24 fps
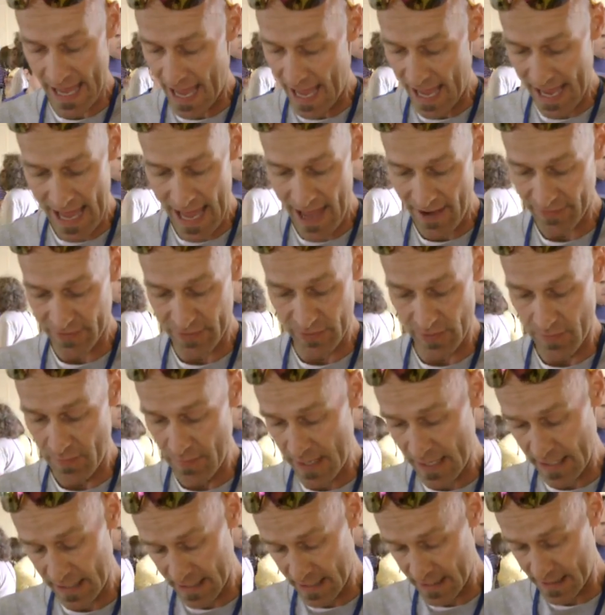I have to
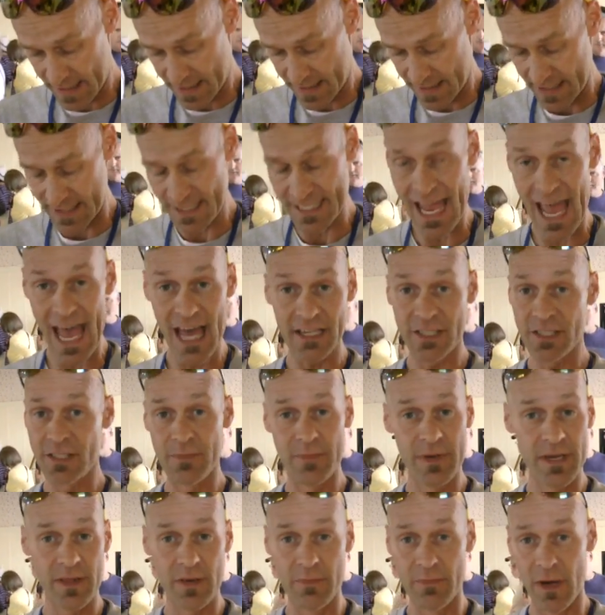admit, this has to
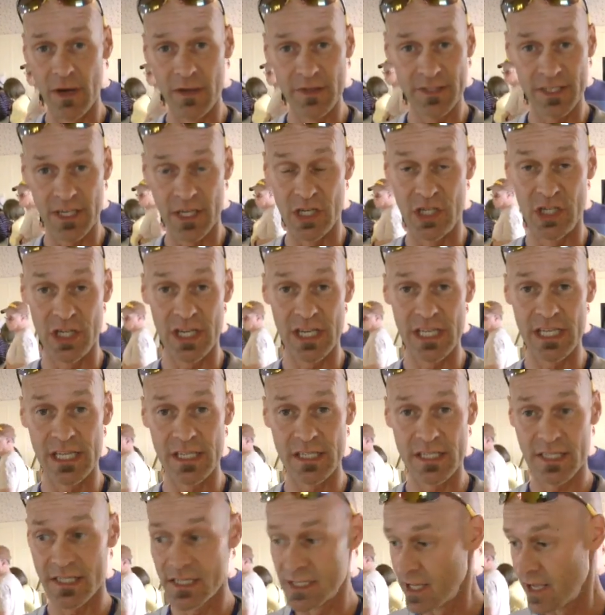be the most
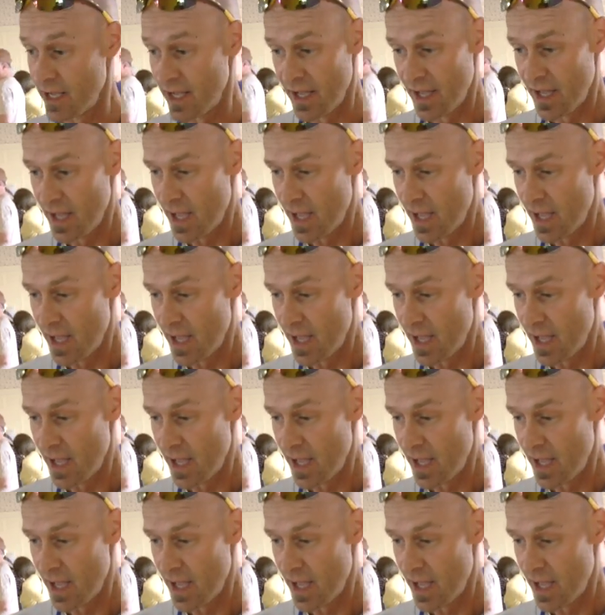ingenious